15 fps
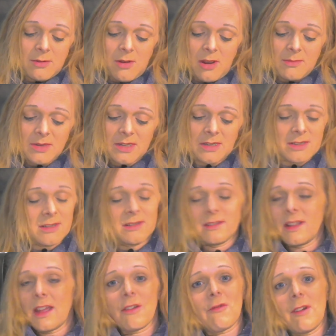Home Assistant,
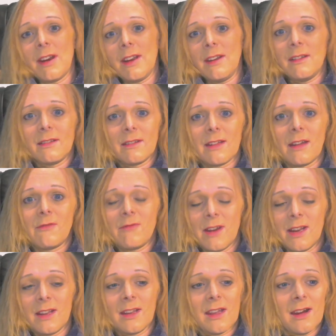they're great. They
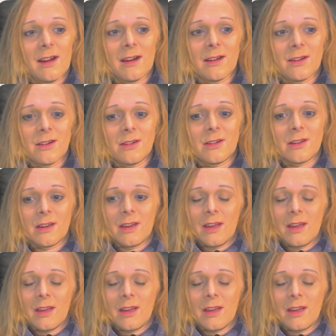really are good.